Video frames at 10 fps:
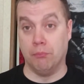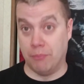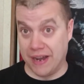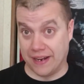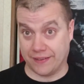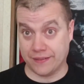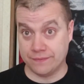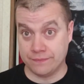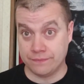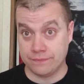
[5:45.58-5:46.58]
But
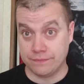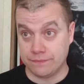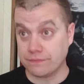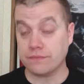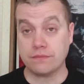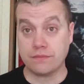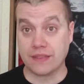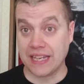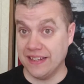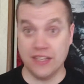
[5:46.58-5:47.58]

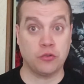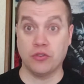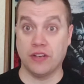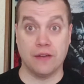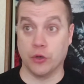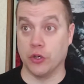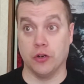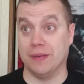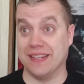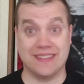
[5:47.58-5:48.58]
this was not very
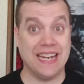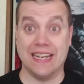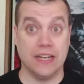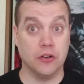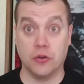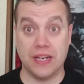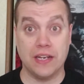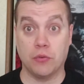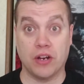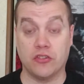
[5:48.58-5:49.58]
good, because again, they didn't own
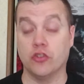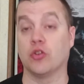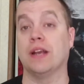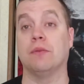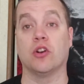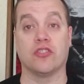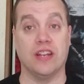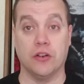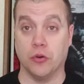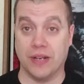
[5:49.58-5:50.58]
any rights to the trademarks, they
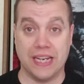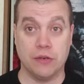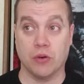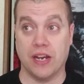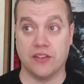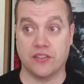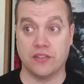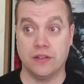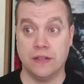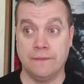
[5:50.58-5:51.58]
didn't own any
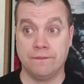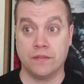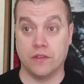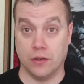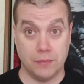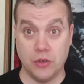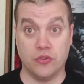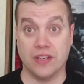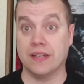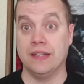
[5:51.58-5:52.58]
rights to the
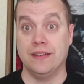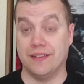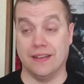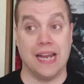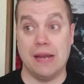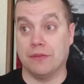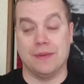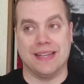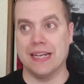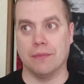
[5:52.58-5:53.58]
music, to the names. I
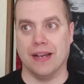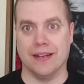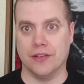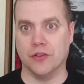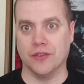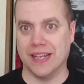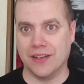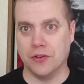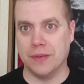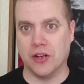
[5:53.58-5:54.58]
mean, think about it, you know, they
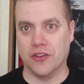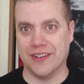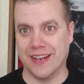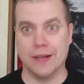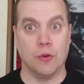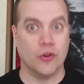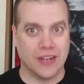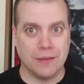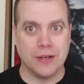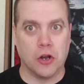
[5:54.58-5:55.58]
couldn't be called the Dudley Boys, they
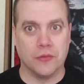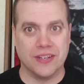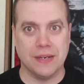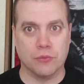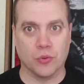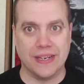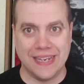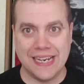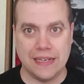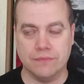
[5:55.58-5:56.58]
had to be called Team
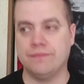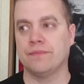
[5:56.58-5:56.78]
3D.